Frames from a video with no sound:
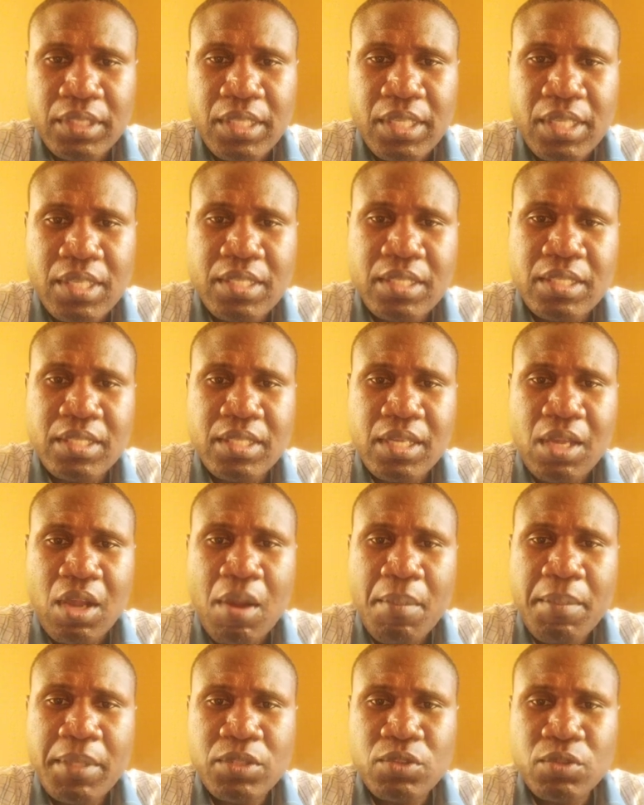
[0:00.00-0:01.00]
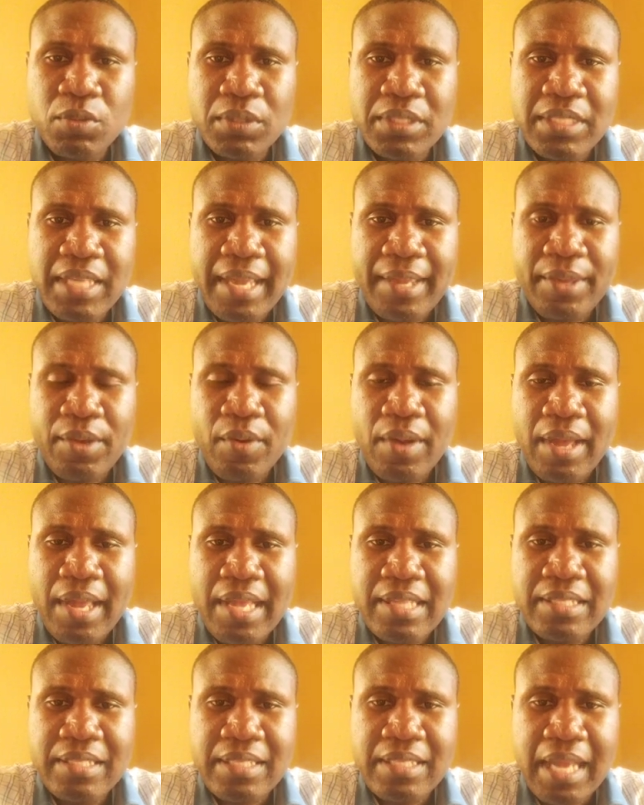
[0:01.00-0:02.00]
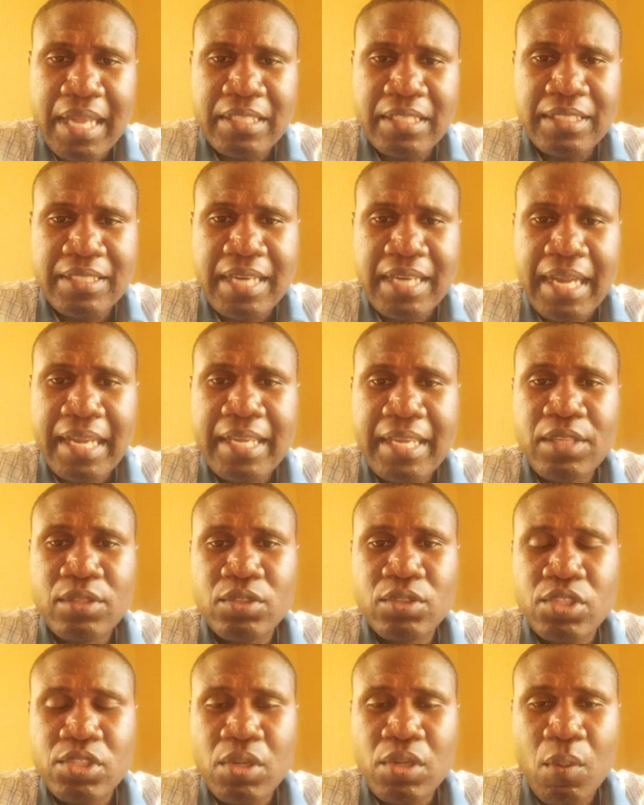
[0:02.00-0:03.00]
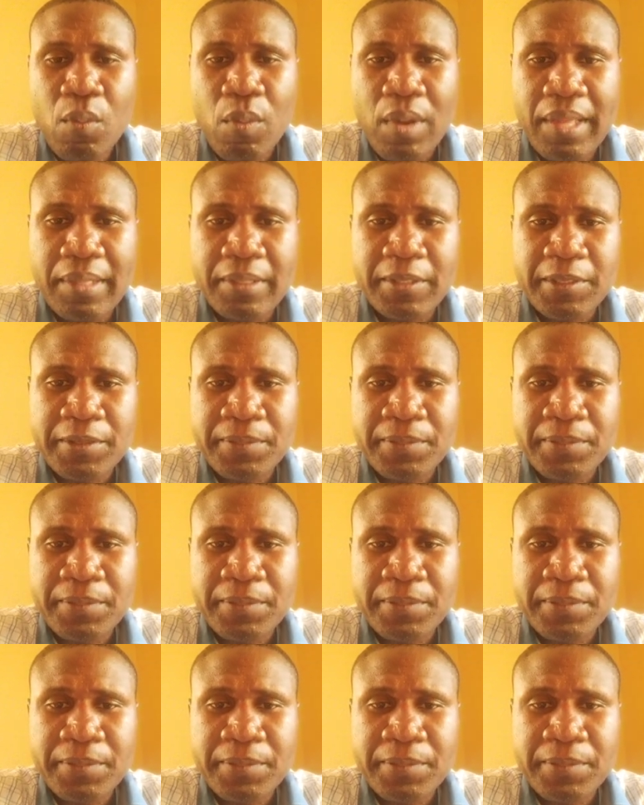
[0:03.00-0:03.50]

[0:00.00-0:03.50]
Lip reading: is coming to take your hands and dragging you somewhere?